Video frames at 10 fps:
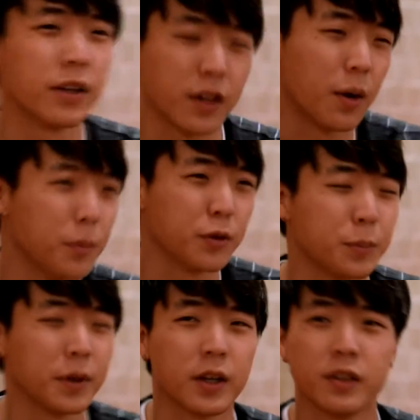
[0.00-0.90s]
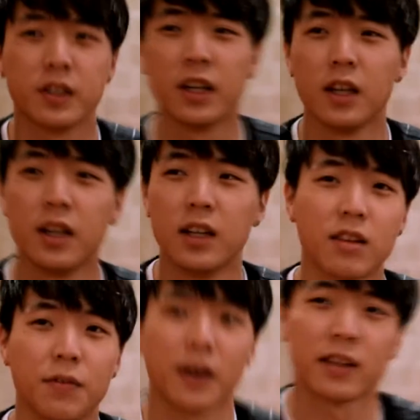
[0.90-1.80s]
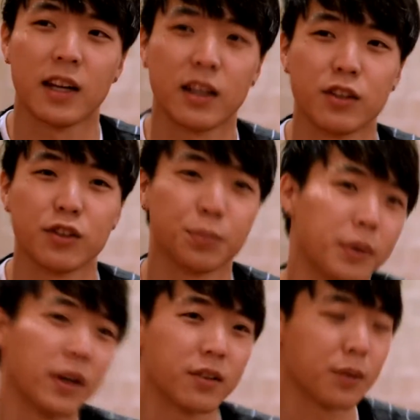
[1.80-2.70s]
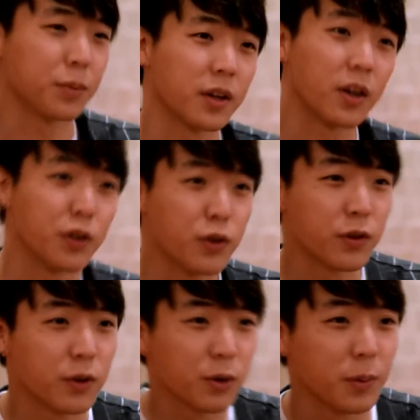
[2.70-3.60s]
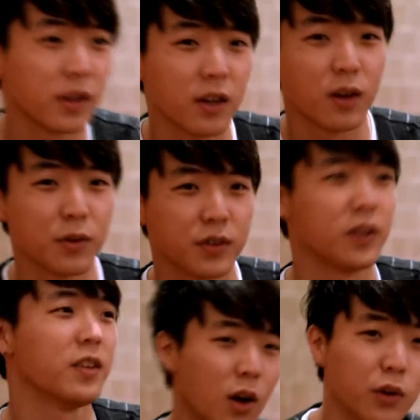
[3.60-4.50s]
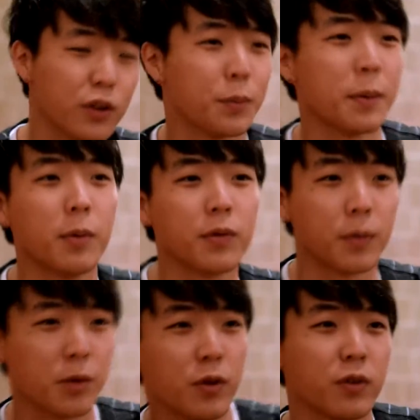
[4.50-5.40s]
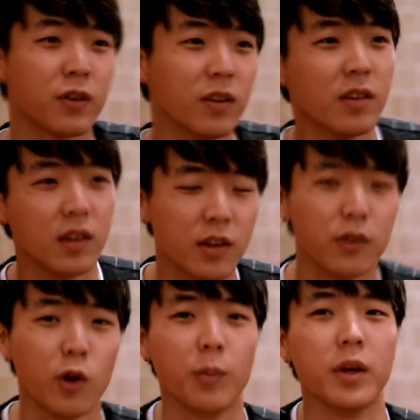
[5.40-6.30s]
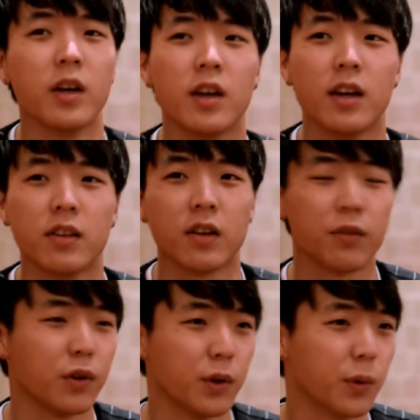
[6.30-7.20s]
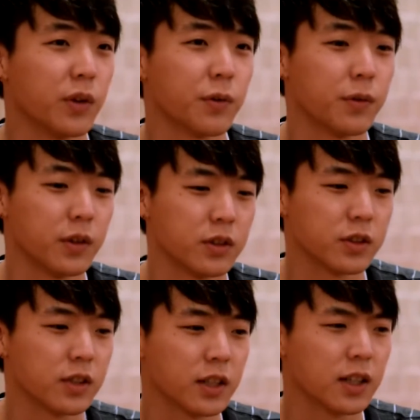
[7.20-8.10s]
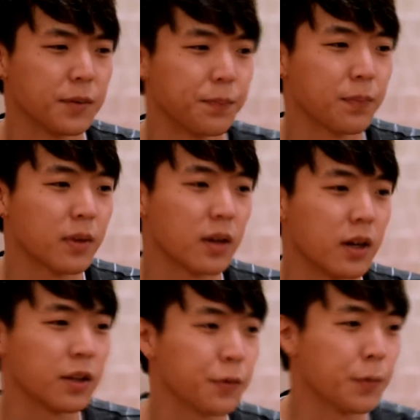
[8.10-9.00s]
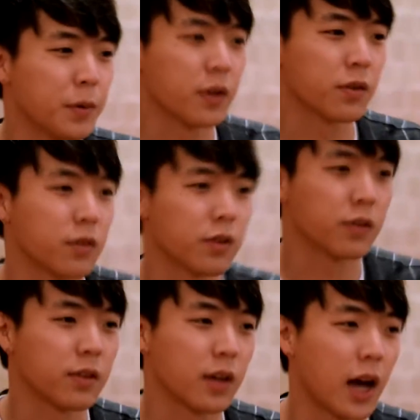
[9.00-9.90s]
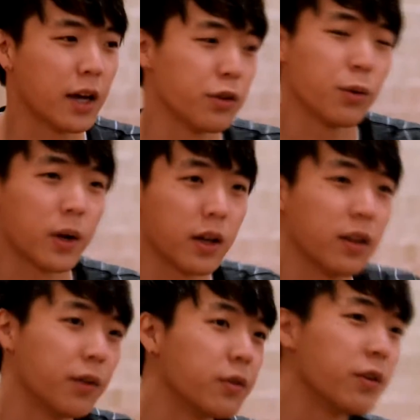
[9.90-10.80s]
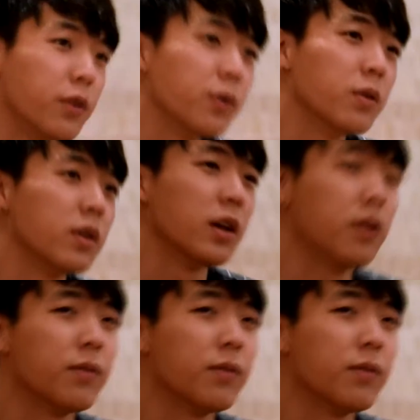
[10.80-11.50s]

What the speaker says: it humbles me because the fact that I can just play something on YouTube and then all of a sudden all these people from Houston know me, it's like really wonderful and just like I think for me it's just I do what I love to do and